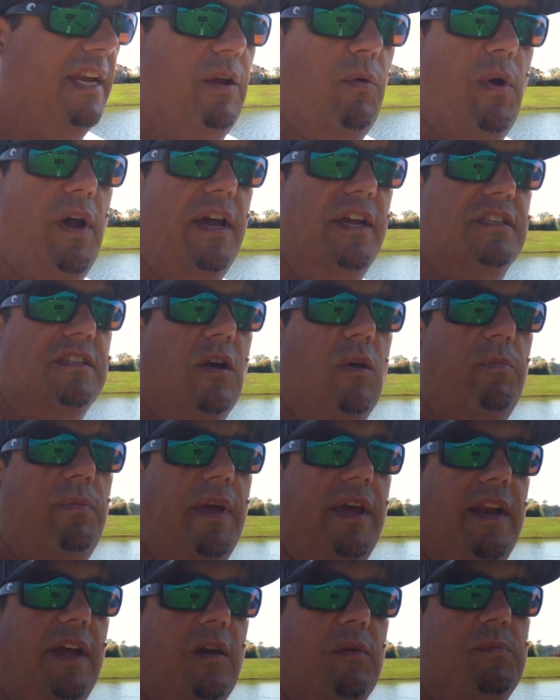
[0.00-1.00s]
anyways,
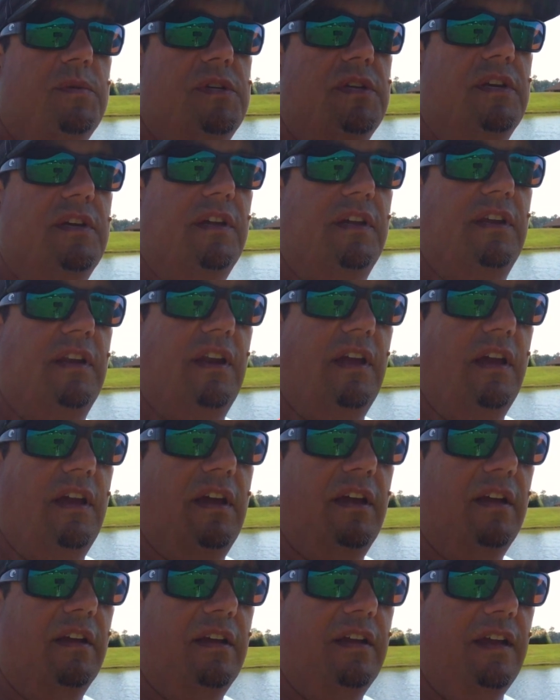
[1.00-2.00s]
hope that helps you and
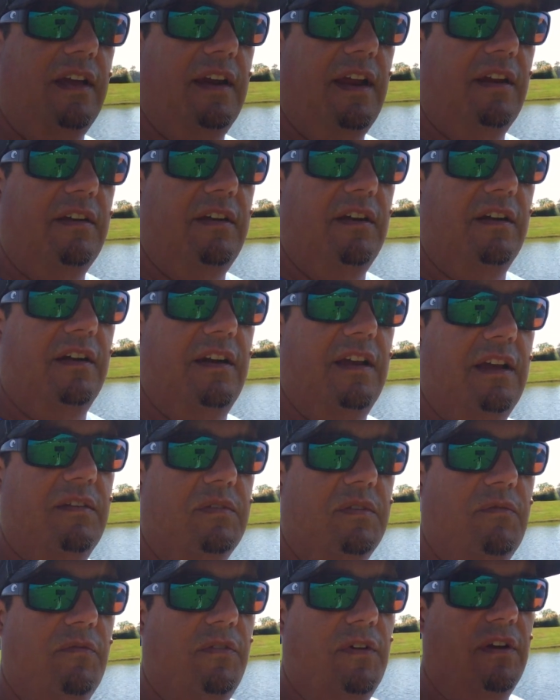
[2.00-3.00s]
uh, get out there and
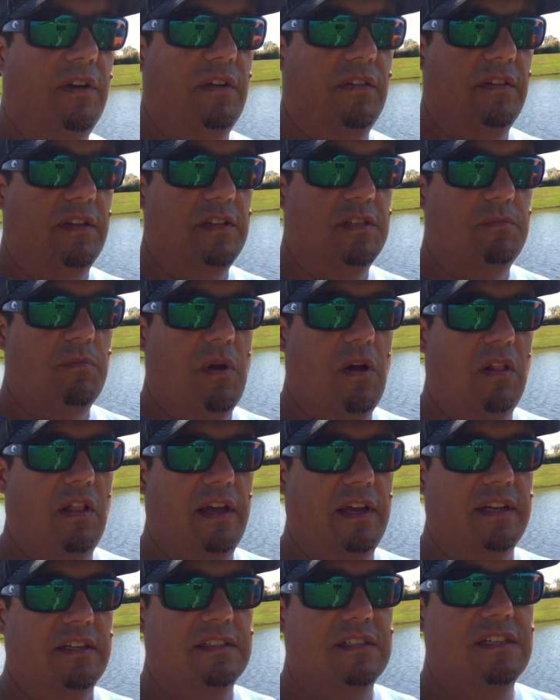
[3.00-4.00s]
have some fun on these
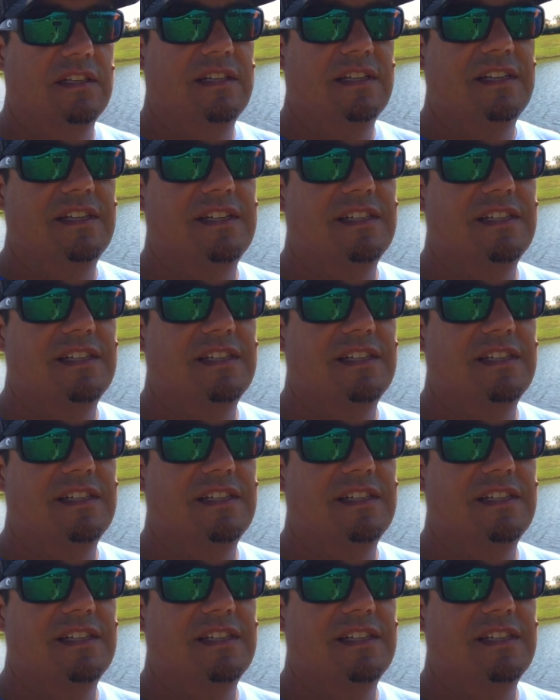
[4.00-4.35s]
small lakes.